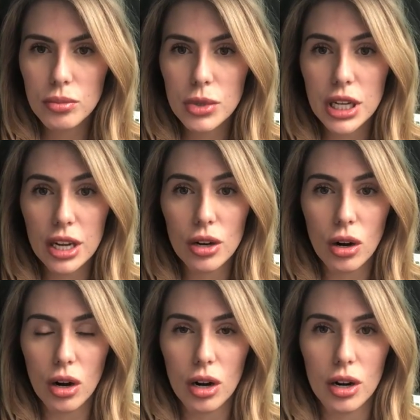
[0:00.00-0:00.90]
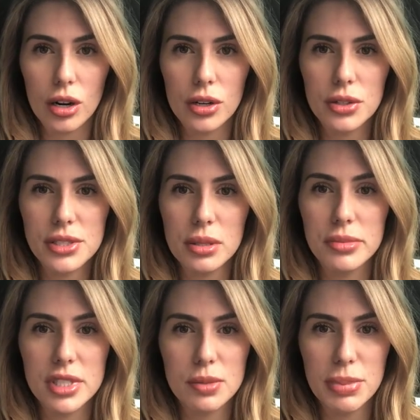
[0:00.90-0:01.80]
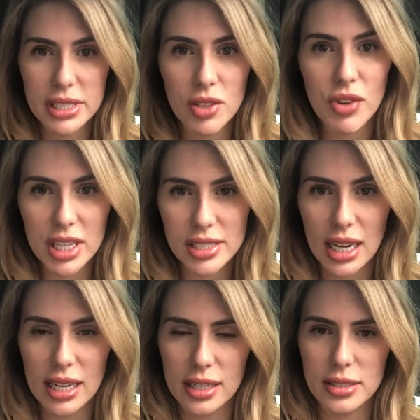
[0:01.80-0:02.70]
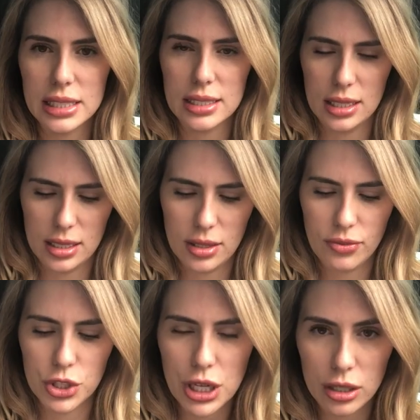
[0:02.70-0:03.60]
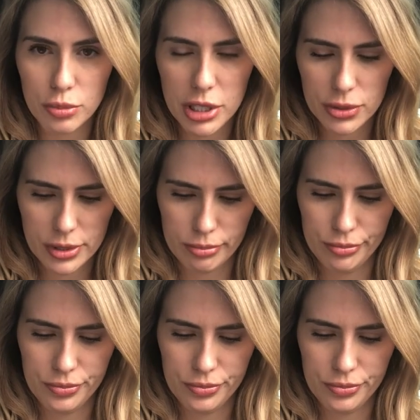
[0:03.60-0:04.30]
here are some specific signs for child abuse.